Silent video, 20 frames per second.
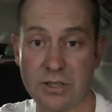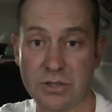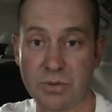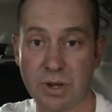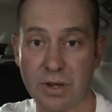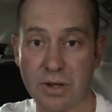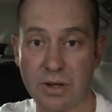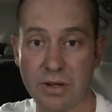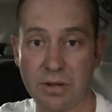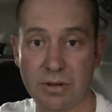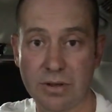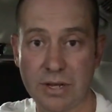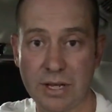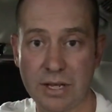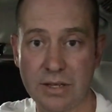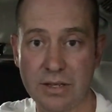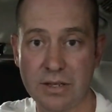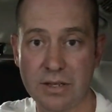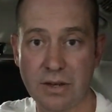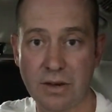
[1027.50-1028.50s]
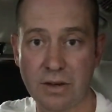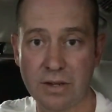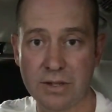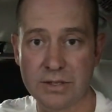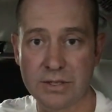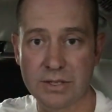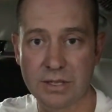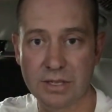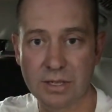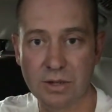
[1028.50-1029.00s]
want to thank you
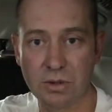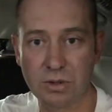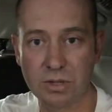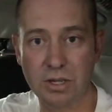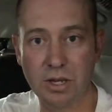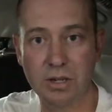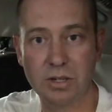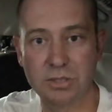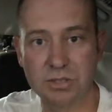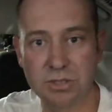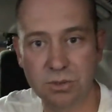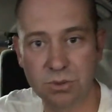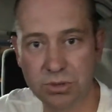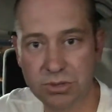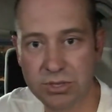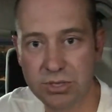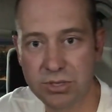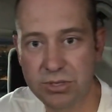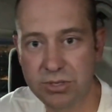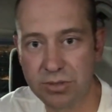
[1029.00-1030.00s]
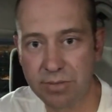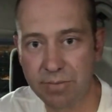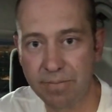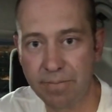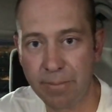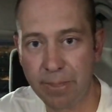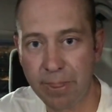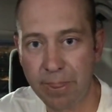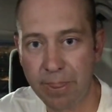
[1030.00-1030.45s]
guys. Exhaust system.